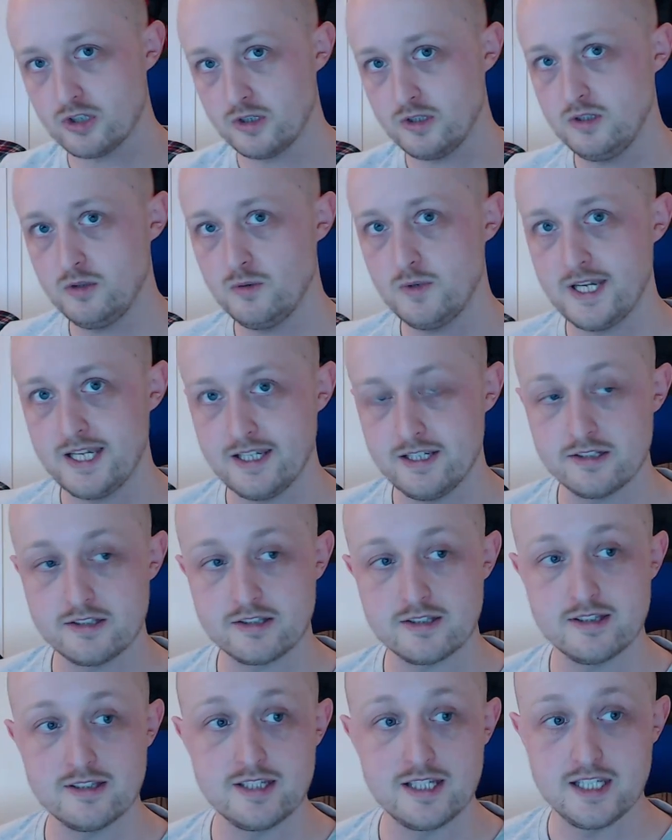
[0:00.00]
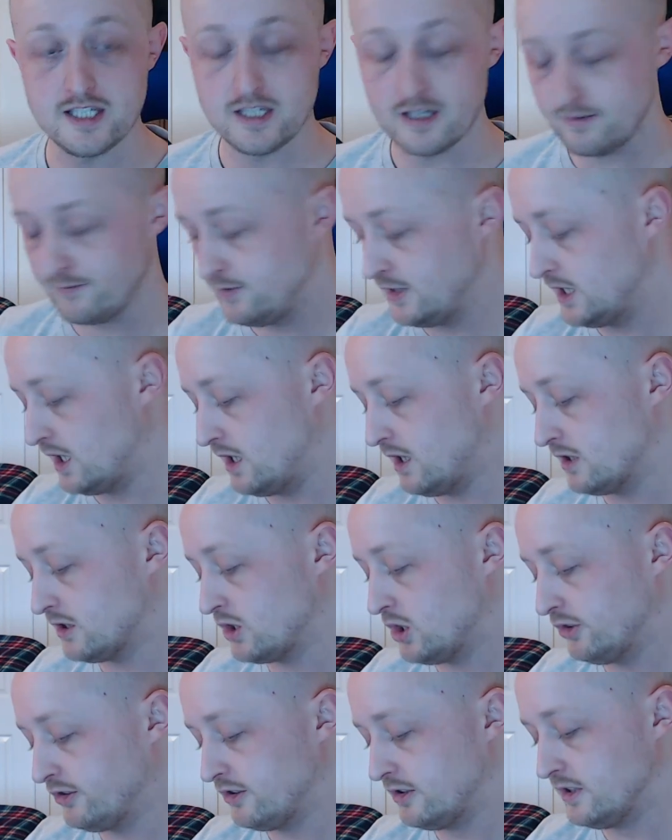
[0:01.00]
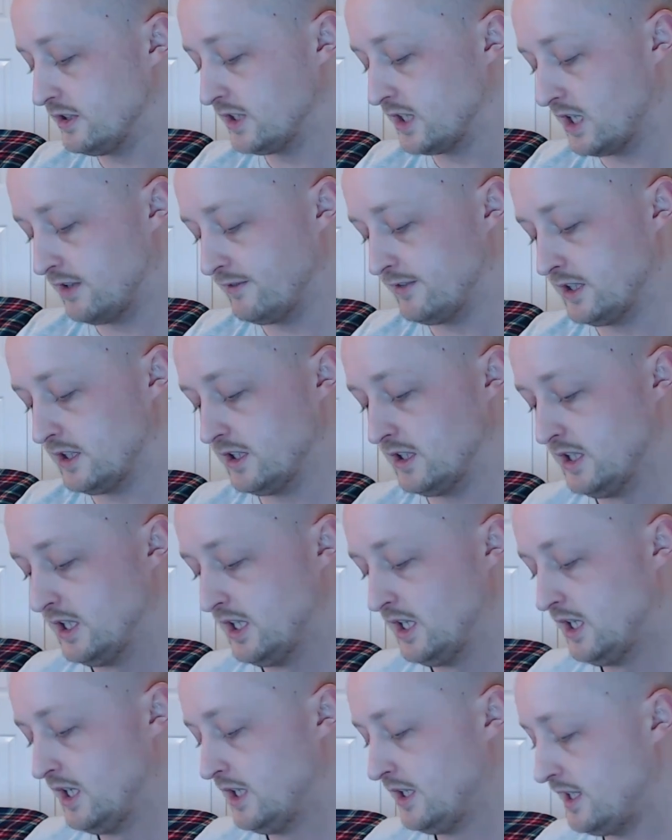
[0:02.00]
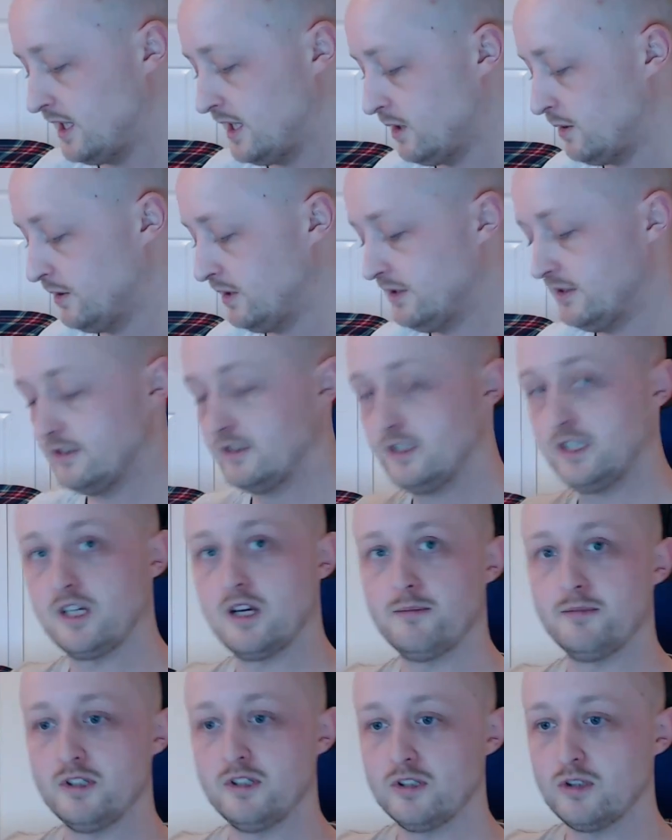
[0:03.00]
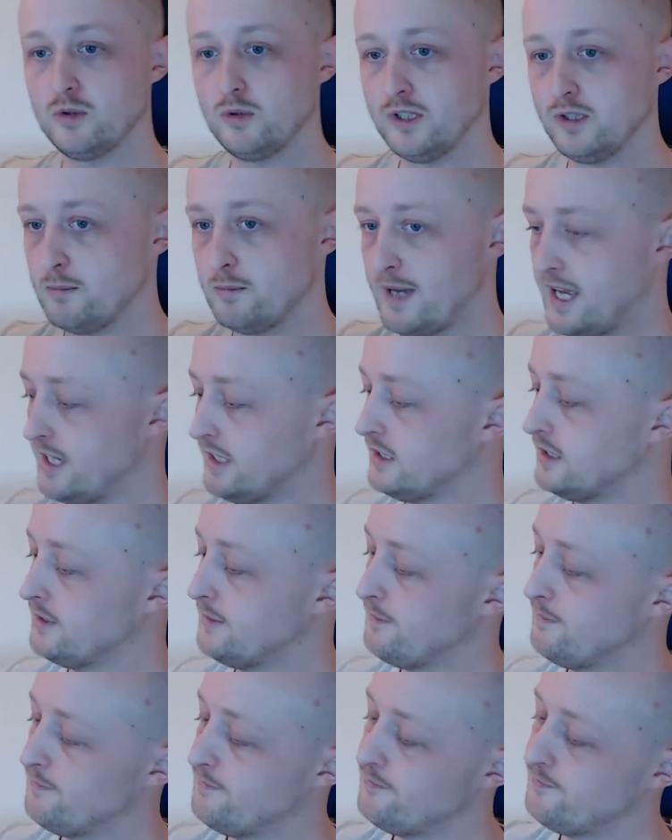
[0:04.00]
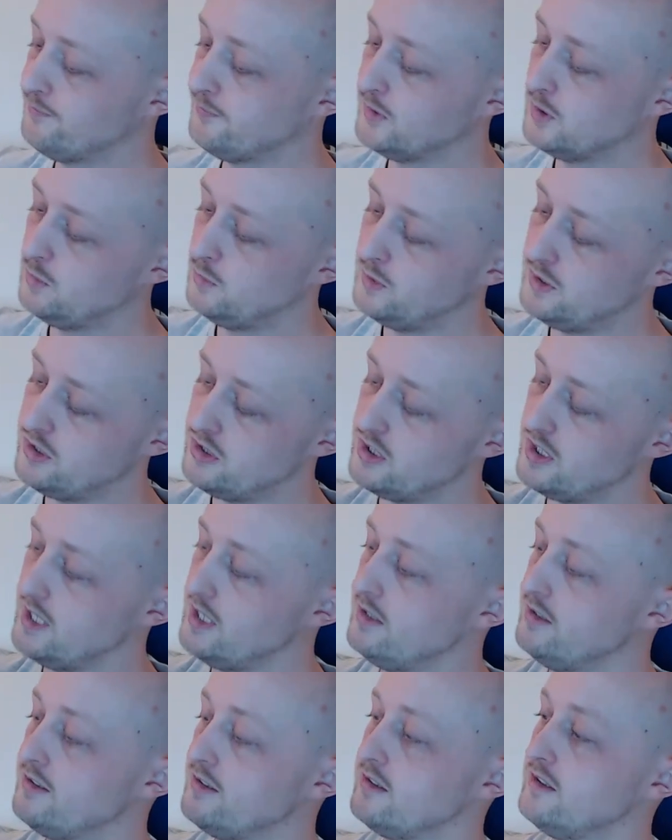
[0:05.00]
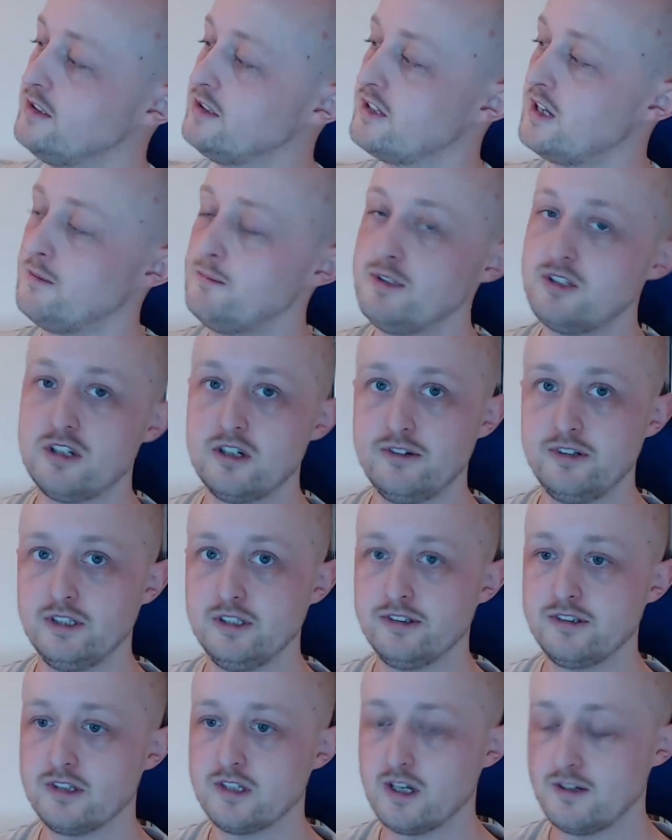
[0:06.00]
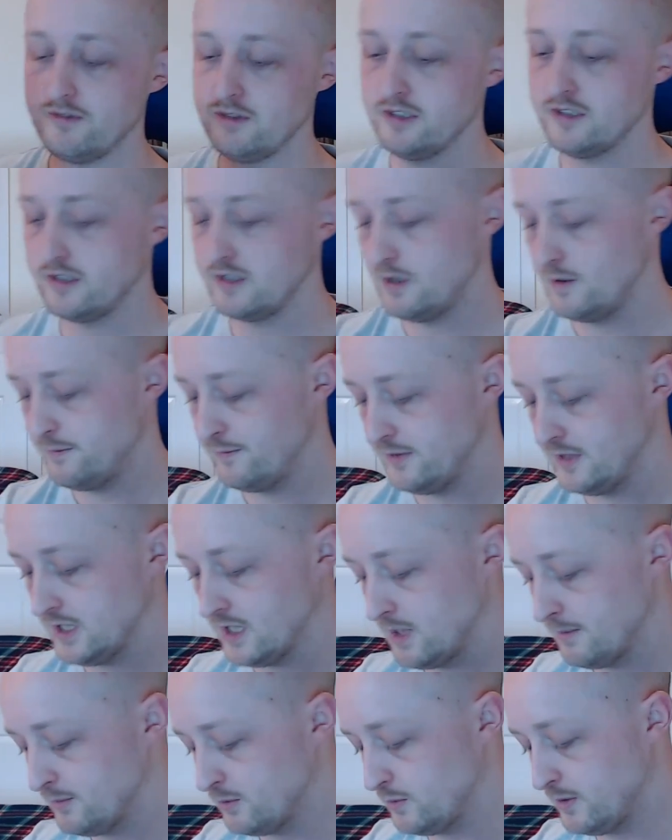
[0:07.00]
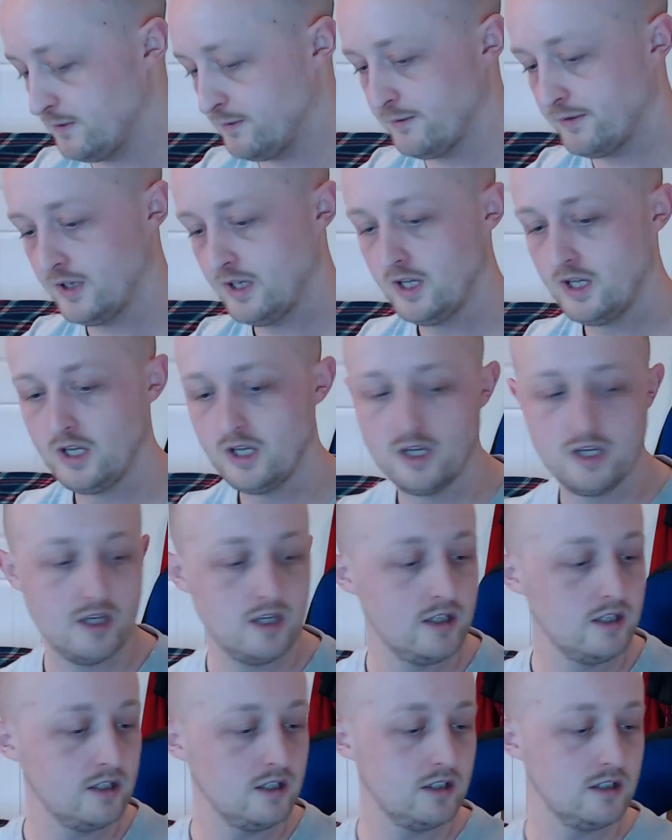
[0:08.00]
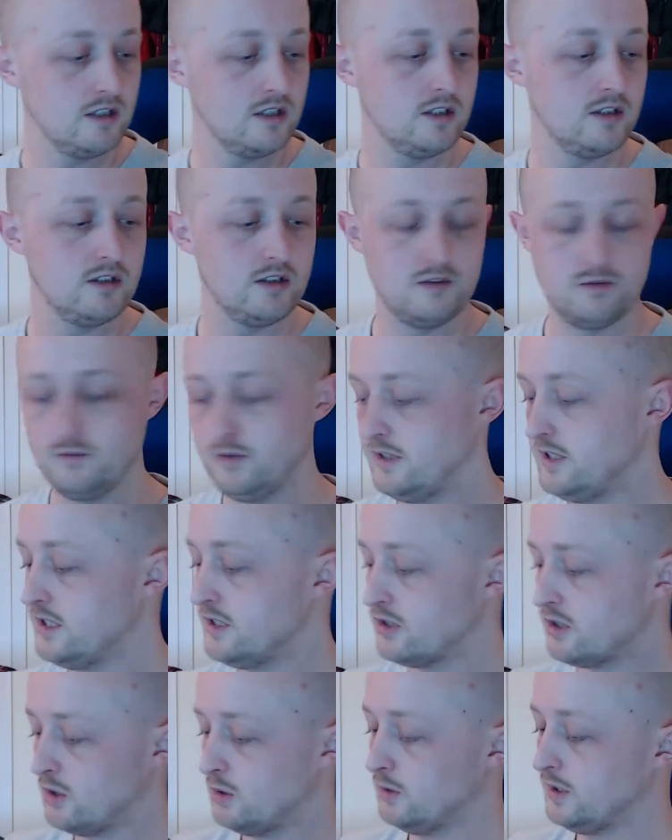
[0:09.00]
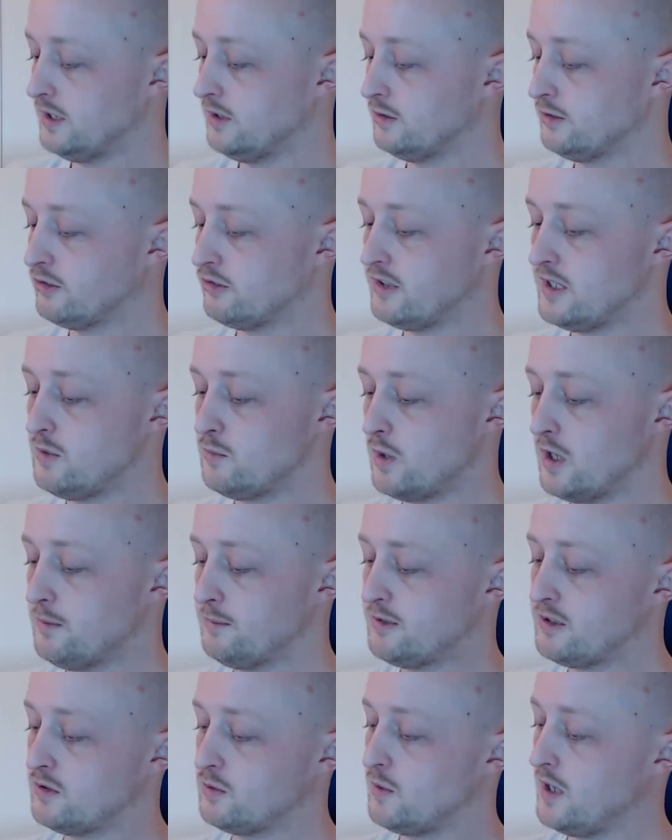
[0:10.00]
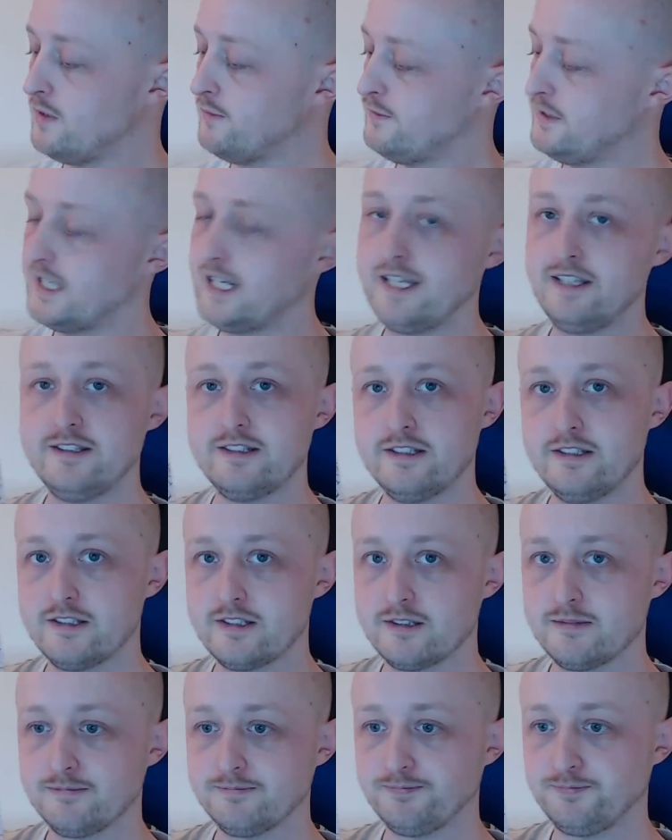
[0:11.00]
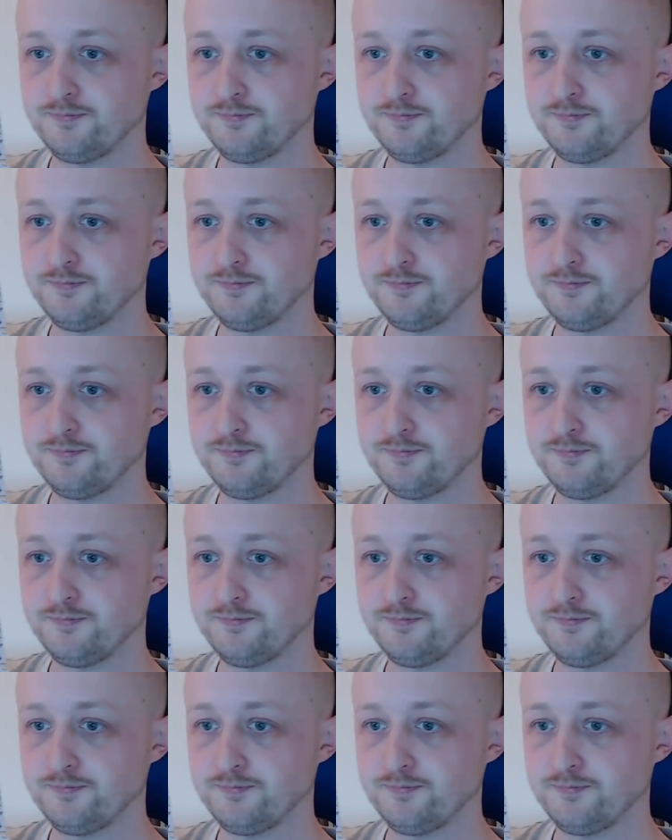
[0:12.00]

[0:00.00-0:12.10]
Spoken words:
to show you is the VR cotton cover. Now, it comes in a cool little bag, which is the same material as the cover itself, and it comes with one of these cool little screen wipes as well for your lenses.